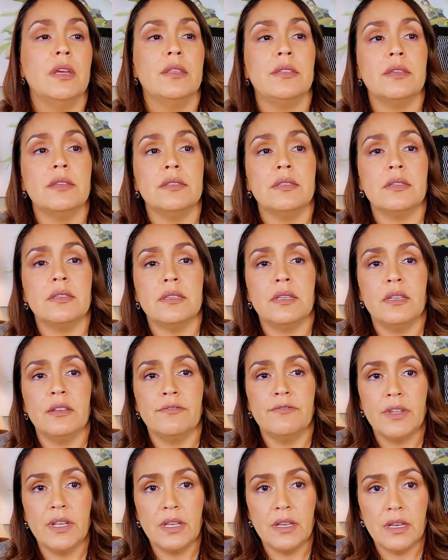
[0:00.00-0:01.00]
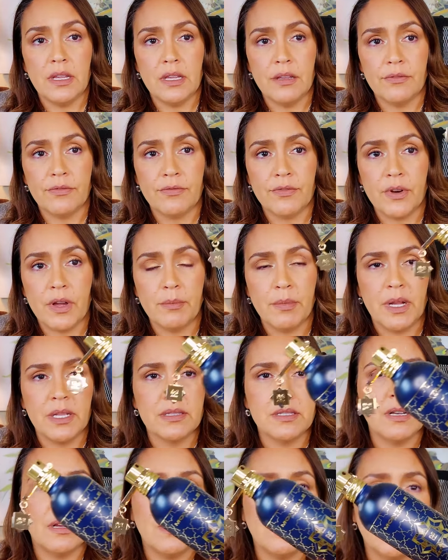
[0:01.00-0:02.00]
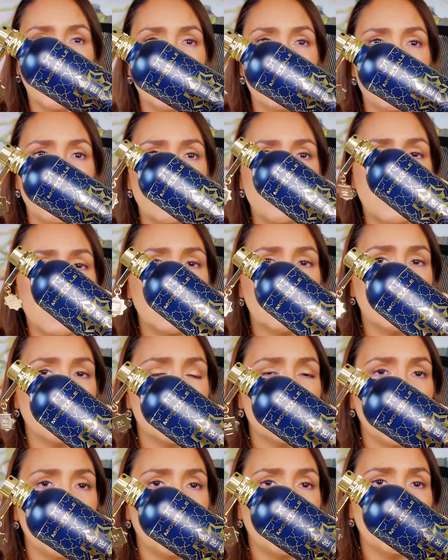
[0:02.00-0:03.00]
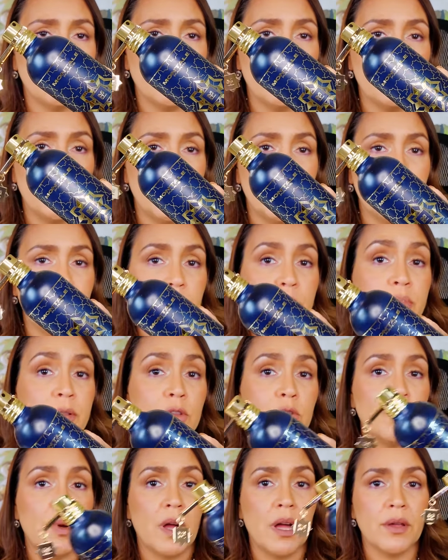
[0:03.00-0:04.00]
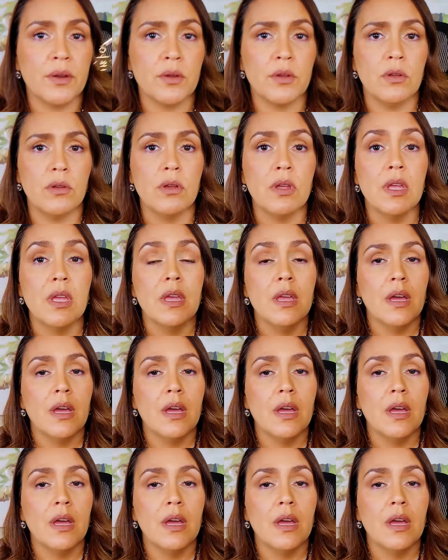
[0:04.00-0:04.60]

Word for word: This is Infinity from Montal. I do like this beautiful midnight blue bottle.